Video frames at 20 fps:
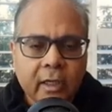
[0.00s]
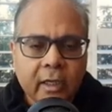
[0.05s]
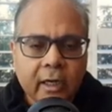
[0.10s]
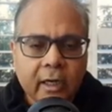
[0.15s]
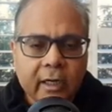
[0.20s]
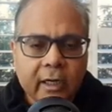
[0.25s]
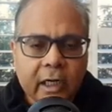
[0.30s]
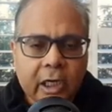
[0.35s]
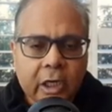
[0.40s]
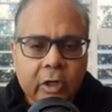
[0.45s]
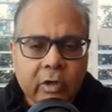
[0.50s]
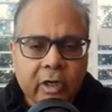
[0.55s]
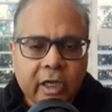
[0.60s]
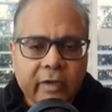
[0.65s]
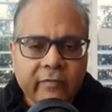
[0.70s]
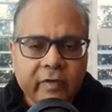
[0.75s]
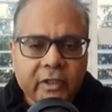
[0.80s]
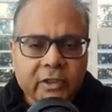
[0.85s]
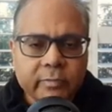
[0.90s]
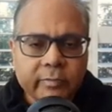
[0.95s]
And now I
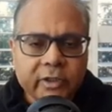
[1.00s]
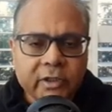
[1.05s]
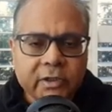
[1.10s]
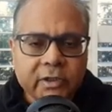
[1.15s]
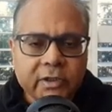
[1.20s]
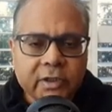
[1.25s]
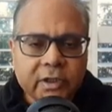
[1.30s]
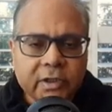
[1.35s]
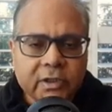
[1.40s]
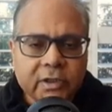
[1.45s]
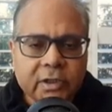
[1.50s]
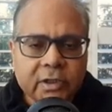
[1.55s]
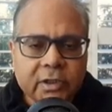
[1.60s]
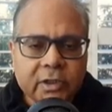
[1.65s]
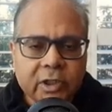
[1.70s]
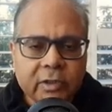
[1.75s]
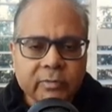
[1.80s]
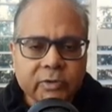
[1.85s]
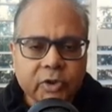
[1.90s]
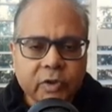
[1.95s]
have expressed things in
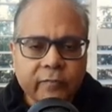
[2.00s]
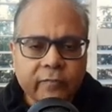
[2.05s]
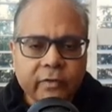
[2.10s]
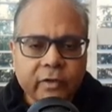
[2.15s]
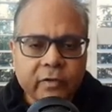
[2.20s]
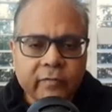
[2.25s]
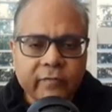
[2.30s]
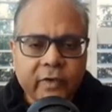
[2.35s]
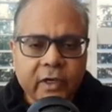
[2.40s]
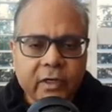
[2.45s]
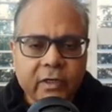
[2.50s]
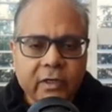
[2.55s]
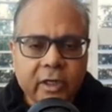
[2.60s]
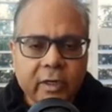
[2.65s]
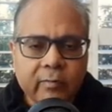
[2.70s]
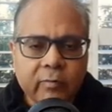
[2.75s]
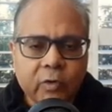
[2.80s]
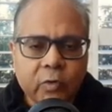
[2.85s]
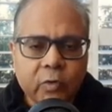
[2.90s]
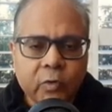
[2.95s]
terms of the weight
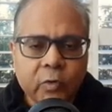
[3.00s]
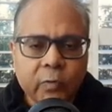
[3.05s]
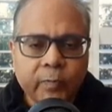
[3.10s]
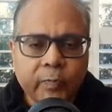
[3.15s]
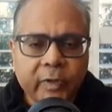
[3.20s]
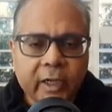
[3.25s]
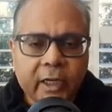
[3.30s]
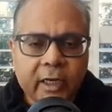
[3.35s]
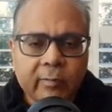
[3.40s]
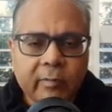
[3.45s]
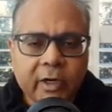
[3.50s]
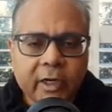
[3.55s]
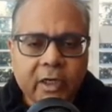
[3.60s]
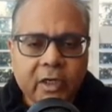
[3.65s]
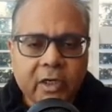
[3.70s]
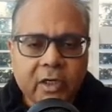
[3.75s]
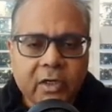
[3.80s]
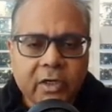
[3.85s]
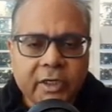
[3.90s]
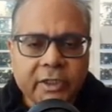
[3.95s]
W, L by
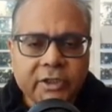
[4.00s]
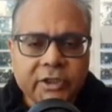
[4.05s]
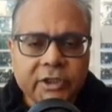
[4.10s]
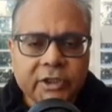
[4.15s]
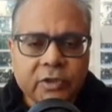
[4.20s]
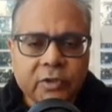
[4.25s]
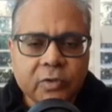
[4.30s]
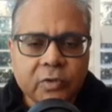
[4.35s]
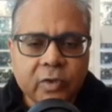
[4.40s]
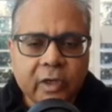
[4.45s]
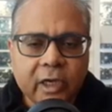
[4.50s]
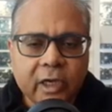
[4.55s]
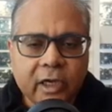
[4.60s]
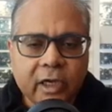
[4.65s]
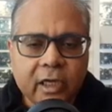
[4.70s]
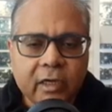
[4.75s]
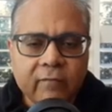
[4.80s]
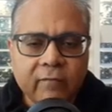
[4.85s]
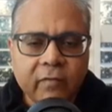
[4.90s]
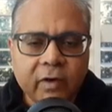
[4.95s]
D ratio,
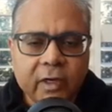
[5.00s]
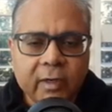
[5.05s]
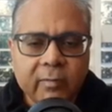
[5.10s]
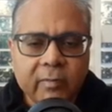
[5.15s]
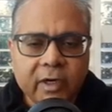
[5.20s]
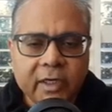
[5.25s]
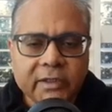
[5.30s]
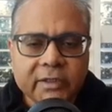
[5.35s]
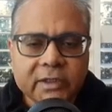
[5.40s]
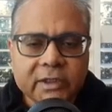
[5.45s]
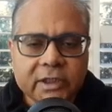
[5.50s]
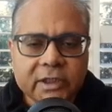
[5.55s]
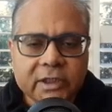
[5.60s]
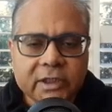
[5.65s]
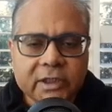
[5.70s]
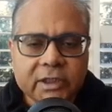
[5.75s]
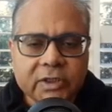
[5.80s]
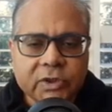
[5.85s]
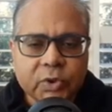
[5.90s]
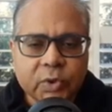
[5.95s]
and 1 by
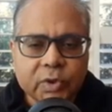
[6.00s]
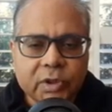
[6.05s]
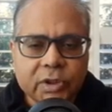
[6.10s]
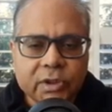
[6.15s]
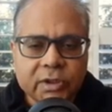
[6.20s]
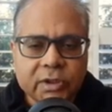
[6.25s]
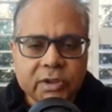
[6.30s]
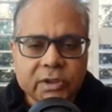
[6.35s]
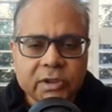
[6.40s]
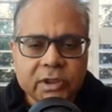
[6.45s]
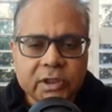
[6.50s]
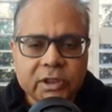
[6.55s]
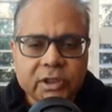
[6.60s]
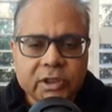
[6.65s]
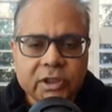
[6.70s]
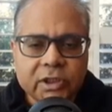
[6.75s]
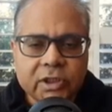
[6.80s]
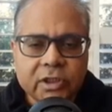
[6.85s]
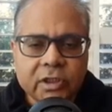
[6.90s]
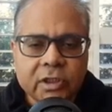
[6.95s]
CT. So this is the
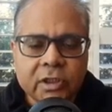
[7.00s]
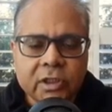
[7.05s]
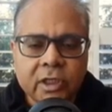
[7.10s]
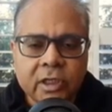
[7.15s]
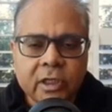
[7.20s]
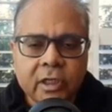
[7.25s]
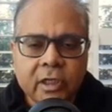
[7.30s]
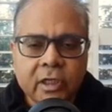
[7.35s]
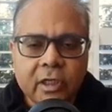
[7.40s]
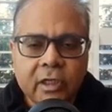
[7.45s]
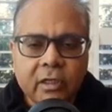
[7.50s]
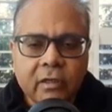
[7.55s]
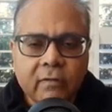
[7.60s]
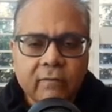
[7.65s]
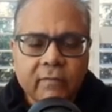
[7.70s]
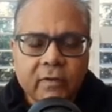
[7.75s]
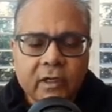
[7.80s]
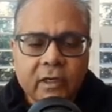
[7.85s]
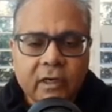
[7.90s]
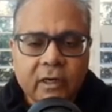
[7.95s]
integral
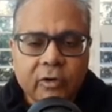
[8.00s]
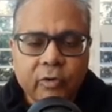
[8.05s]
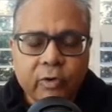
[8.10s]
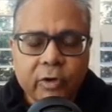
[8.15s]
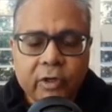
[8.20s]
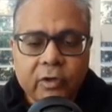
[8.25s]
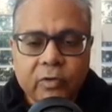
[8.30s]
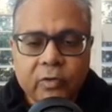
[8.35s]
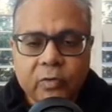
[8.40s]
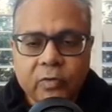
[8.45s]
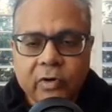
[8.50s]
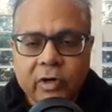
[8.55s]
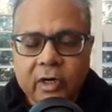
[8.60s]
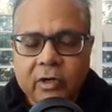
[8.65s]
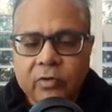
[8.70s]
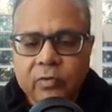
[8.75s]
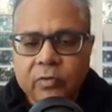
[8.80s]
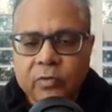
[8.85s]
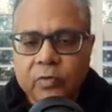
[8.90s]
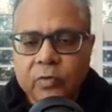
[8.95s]
we are going to try
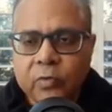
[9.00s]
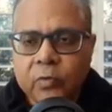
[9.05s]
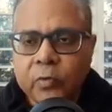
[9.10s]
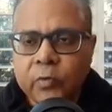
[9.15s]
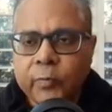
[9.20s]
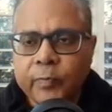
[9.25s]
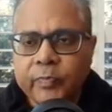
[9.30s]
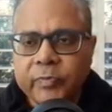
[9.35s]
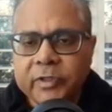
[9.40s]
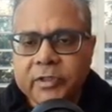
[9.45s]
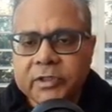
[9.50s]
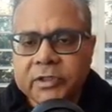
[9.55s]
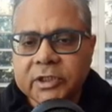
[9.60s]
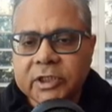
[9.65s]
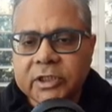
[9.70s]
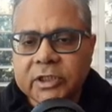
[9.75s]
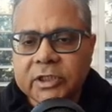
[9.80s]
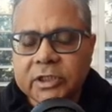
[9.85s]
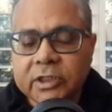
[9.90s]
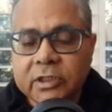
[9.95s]
to do. This
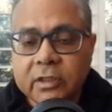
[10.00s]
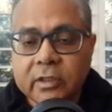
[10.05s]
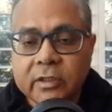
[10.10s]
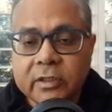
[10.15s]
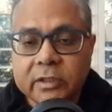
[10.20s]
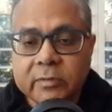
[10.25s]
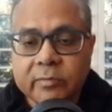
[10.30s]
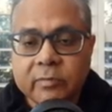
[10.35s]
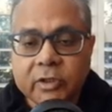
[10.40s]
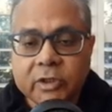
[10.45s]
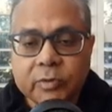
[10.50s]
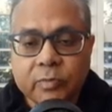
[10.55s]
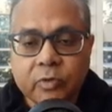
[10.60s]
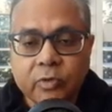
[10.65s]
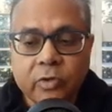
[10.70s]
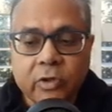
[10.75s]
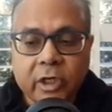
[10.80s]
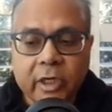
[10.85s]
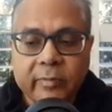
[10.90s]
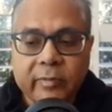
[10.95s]
integral is much
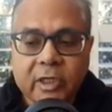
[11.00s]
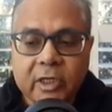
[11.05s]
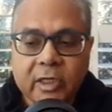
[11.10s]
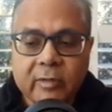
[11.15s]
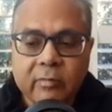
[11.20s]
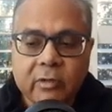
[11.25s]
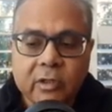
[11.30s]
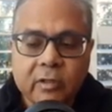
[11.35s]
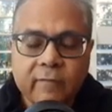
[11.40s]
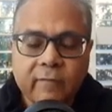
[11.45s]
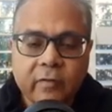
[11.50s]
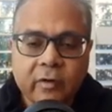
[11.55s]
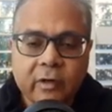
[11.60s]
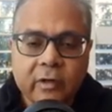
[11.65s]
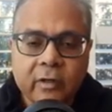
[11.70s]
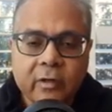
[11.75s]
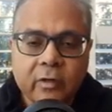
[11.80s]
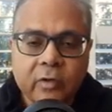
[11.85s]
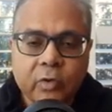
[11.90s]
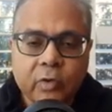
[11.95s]
more amenable
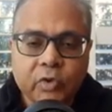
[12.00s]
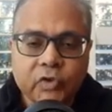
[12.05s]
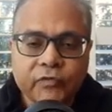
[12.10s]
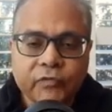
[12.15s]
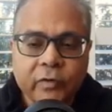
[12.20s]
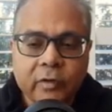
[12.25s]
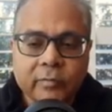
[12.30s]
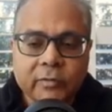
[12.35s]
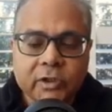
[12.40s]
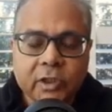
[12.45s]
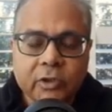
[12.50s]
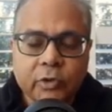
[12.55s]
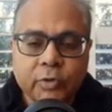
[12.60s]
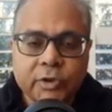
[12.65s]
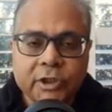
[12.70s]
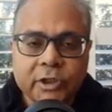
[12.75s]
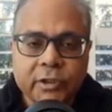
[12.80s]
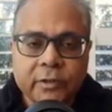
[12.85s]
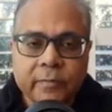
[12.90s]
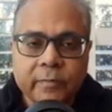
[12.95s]
for closed form
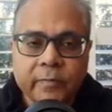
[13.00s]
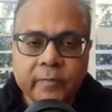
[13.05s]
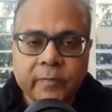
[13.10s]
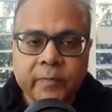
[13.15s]
solution.